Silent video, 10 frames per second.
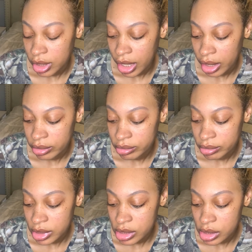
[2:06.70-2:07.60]
that.
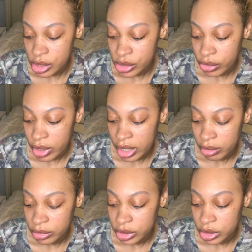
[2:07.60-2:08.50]
That's what he told
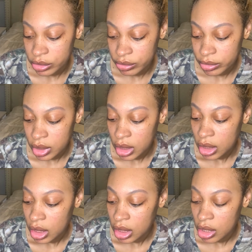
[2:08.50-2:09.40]
Adam to do.
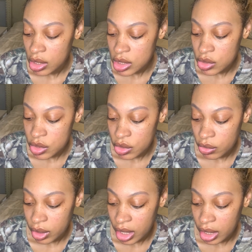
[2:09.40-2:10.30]
And he also
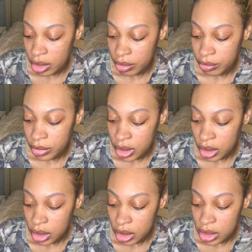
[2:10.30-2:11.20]
told Adam,
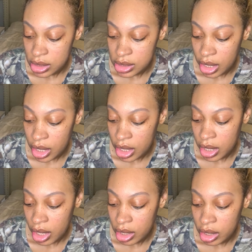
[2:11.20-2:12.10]
he
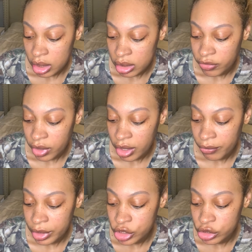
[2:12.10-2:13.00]
said, of
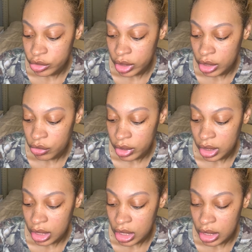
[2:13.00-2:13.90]
every tree you
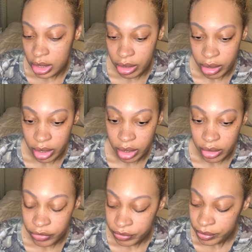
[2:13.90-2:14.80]
can eat thereof.